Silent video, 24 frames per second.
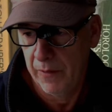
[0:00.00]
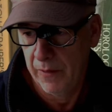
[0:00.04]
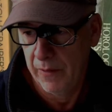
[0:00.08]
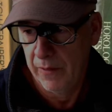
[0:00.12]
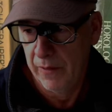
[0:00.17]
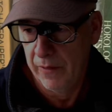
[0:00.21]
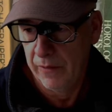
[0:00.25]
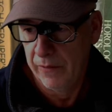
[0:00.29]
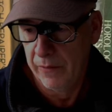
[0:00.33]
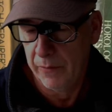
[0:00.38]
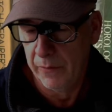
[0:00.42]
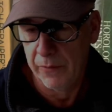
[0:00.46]

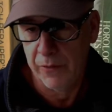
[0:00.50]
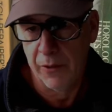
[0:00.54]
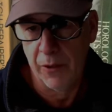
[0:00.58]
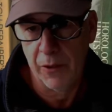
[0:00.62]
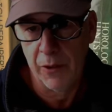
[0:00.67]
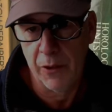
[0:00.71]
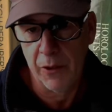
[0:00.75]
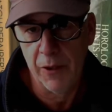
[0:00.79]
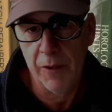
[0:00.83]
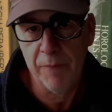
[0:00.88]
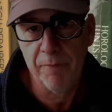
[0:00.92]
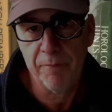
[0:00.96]
so it's all
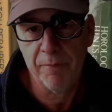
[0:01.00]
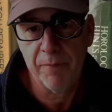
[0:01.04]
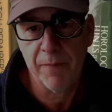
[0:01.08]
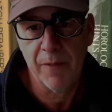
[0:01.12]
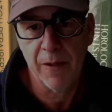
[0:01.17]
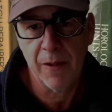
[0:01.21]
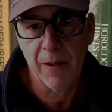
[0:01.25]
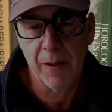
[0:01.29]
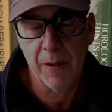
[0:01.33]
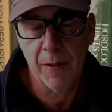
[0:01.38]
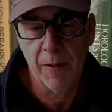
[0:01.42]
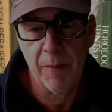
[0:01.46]
good.
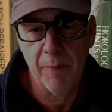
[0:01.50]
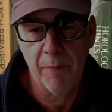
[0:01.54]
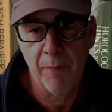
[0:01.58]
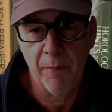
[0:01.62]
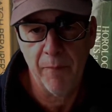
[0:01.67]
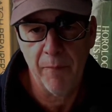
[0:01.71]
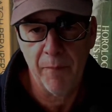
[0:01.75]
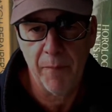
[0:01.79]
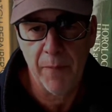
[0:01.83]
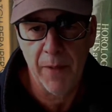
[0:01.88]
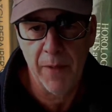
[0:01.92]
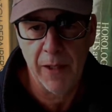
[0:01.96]

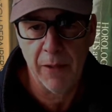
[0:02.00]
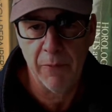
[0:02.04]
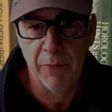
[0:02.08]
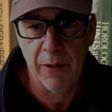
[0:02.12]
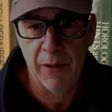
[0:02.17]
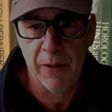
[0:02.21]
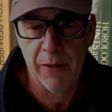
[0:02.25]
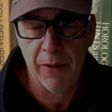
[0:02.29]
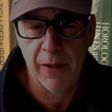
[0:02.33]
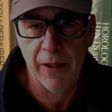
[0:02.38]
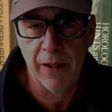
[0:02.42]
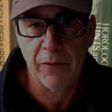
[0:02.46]
Um,
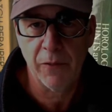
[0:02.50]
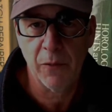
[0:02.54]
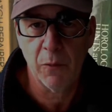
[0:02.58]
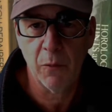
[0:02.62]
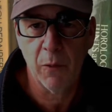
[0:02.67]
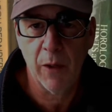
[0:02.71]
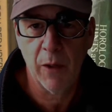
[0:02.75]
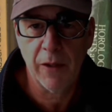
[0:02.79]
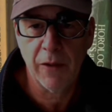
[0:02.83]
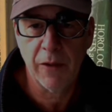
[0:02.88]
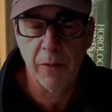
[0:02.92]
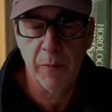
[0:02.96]
anyway, thanks for
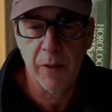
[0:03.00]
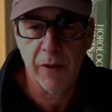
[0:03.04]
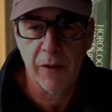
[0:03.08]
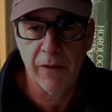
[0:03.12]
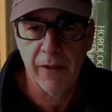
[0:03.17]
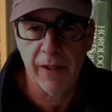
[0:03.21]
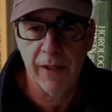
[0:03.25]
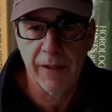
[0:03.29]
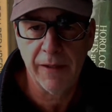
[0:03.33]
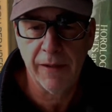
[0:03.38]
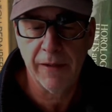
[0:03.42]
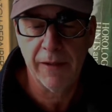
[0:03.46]
watching my
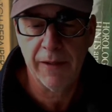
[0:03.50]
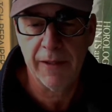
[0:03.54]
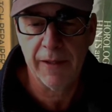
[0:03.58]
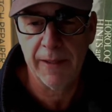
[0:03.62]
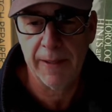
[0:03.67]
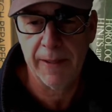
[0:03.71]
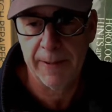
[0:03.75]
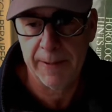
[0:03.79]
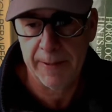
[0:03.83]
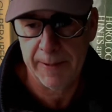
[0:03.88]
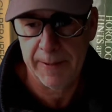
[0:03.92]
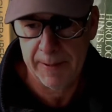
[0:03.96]
channel,
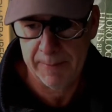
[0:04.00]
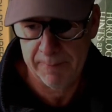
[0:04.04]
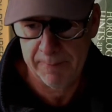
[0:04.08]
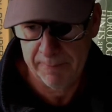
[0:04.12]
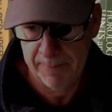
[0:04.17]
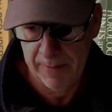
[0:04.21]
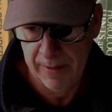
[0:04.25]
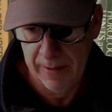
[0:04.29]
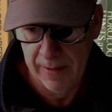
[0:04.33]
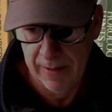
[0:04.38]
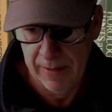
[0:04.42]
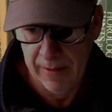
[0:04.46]
and um,
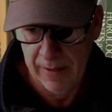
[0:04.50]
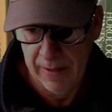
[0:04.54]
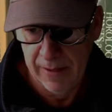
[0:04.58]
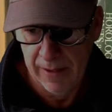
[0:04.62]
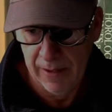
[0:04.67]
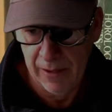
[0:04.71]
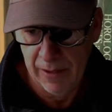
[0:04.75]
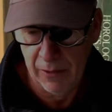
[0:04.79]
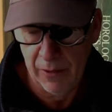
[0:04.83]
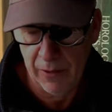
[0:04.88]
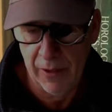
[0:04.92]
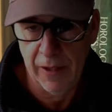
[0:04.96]

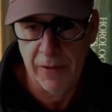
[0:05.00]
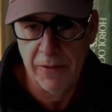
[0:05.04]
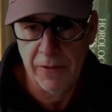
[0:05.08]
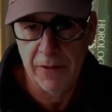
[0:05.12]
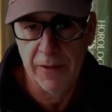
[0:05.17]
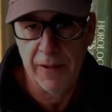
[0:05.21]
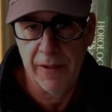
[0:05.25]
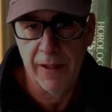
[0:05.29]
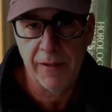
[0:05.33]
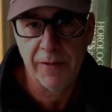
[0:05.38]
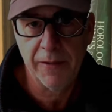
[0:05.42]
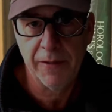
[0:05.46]
I'll catch you
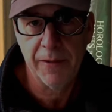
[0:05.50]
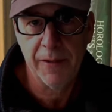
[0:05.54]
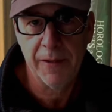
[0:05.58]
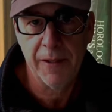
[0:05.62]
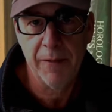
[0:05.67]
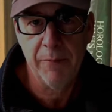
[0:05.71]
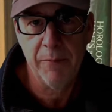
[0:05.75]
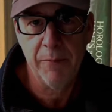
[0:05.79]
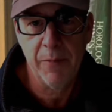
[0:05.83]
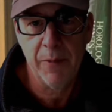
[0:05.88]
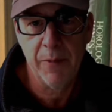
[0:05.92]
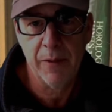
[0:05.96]
next
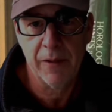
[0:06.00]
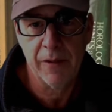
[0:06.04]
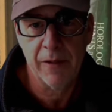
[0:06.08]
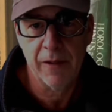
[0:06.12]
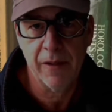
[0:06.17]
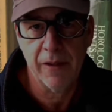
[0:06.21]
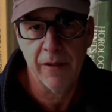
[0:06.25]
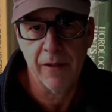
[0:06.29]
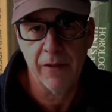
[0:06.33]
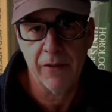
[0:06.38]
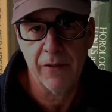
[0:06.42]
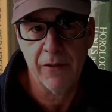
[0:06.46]
time.
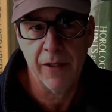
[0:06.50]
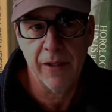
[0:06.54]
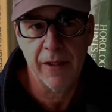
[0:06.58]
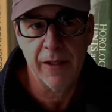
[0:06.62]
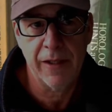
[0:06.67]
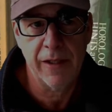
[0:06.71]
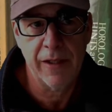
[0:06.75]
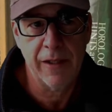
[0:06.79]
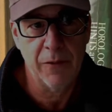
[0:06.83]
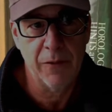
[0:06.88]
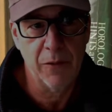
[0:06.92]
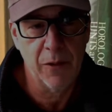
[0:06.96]
Uh,
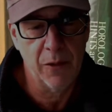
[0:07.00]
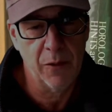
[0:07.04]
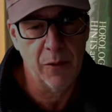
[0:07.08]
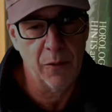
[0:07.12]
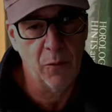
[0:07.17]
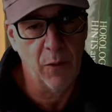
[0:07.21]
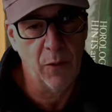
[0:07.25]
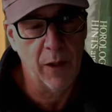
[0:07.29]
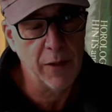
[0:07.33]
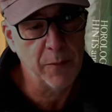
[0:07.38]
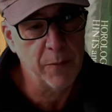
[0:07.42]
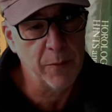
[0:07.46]
JD,
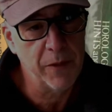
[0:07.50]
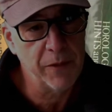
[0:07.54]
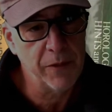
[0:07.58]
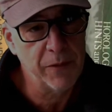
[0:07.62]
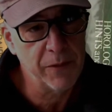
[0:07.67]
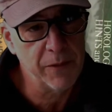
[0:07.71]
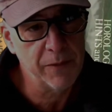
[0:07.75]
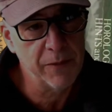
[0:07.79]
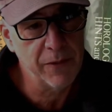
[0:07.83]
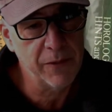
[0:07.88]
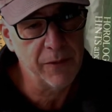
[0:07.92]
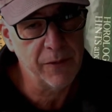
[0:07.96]
watch my
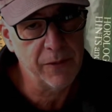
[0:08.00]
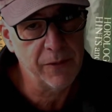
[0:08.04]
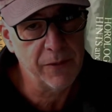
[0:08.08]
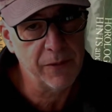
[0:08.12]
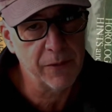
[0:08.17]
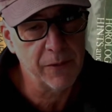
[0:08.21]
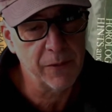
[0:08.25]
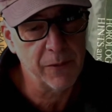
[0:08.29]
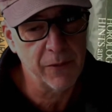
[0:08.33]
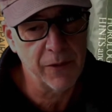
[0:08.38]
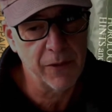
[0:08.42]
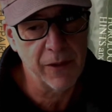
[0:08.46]
service.
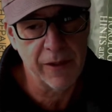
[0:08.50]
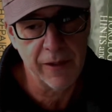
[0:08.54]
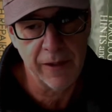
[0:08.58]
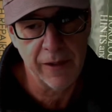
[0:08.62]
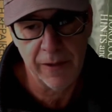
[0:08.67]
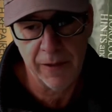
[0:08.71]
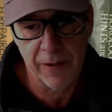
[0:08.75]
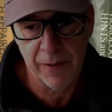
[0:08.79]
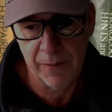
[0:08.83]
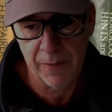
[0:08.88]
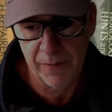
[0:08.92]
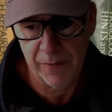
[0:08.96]
So JD
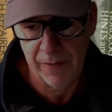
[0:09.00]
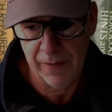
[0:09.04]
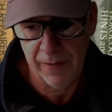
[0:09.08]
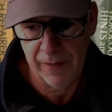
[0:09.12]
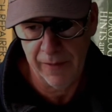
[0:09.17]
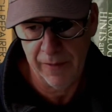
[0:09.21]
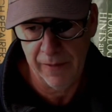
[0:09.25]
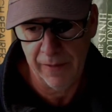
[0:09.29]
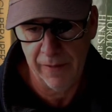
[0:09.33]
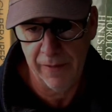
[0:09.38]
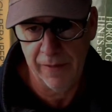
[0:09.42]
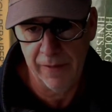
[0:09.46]
here,
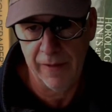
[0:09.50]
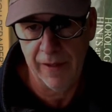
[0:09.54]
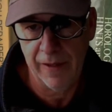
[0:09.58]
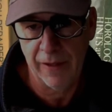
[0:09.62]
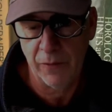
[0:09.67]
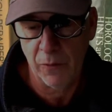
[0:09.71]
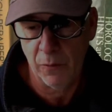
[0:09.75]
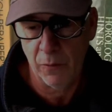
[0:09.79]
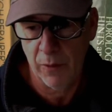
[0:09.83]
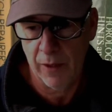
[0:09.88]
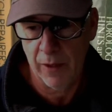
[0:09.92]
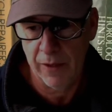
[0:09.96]
and thanks
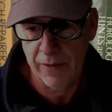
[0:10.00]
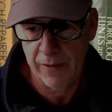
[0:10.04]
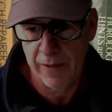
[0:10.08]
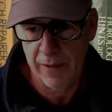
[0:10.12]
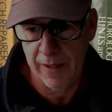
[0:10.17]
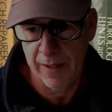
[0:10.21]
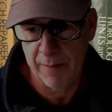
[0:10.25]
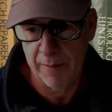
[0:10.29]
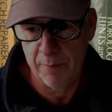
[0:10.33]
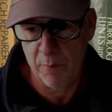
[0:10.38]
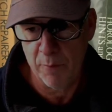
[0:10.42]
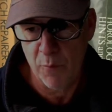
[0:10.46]
for watching.
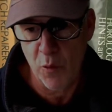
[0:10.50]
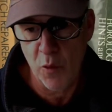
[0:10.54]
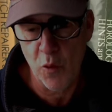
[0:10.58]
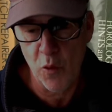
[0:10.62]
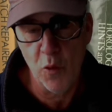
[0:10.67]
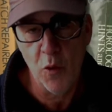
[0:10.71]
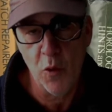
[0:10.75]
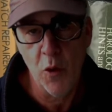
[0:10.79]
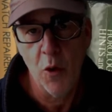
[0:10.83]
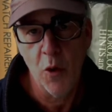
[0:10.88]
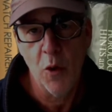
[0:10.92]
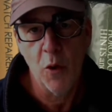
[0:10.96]
And
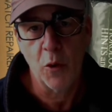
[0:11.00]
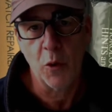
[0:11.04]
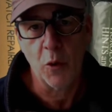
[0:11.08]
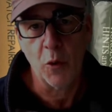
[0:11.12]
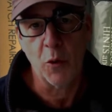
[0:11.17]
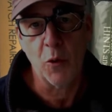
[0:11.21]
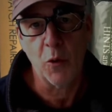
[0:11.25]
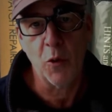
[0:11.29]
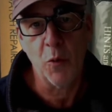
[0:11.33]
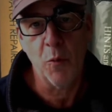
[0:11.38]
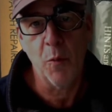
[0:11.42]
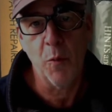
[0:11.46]
boo,
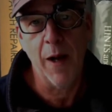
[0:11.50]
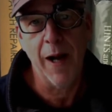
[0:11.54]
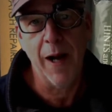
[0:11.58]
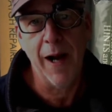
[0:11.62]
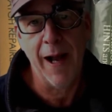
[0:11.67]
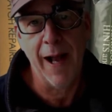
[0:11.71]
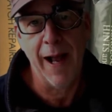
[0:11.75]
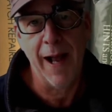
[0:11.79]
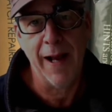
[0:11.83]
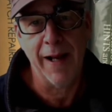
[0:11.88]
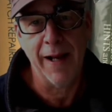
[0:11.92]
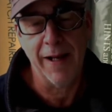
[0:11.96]

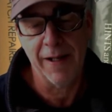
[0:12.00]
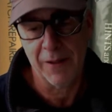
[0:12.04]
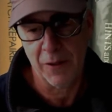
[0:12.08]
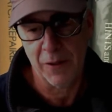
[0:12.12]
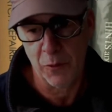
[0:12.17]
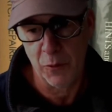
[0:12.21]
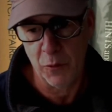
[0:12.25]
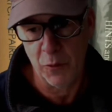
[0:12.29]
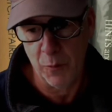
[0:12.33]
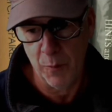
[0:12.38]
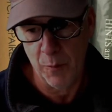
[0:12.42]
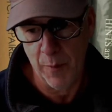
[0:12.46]
goodbye,
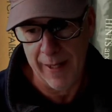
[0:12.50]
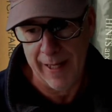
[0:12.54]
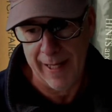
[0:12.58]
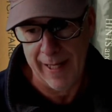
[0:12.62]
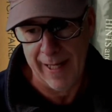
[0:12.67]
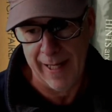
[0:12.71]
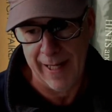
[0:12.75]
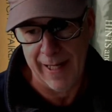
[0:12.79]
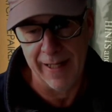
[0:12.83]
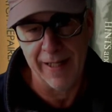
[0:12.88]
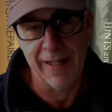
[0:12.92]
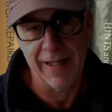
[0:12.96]

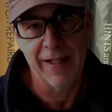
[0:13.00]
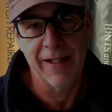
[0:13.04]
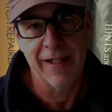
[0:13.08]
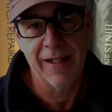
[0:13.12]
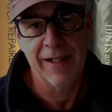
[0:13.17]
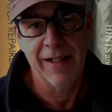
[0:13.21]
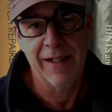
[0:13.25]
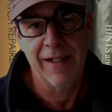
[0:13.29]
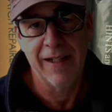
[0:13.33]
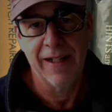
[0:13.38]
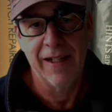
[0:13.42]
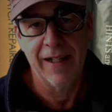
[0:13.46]
goodbye,
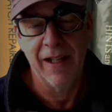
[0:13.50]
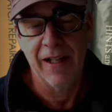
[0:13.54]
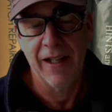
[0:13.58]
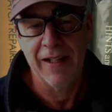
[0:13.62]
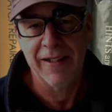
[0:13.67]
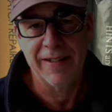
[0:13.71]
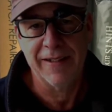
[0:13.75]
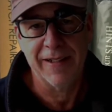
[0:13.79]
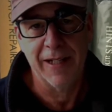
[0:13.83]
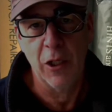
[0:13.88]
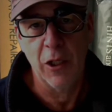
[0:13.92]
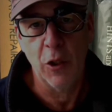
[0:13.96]

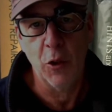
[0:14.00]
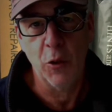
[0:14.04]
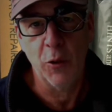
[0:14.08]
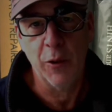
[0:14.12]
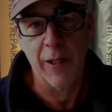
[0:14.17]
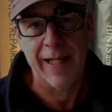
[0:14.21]
salute.